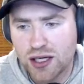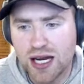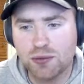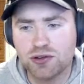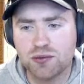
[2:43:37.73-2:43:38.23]
Yeah,
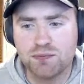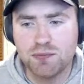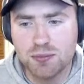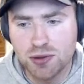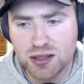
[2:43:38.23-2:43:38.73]
it was a
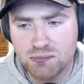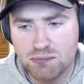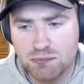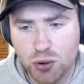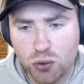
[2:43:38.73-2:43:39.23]
pretty
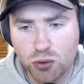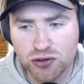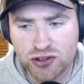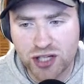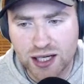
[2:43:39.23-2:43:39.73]
poor
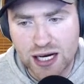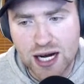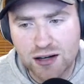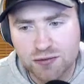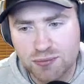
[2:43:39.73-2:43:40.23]
second
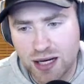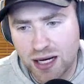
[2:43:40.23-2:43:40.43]
half, but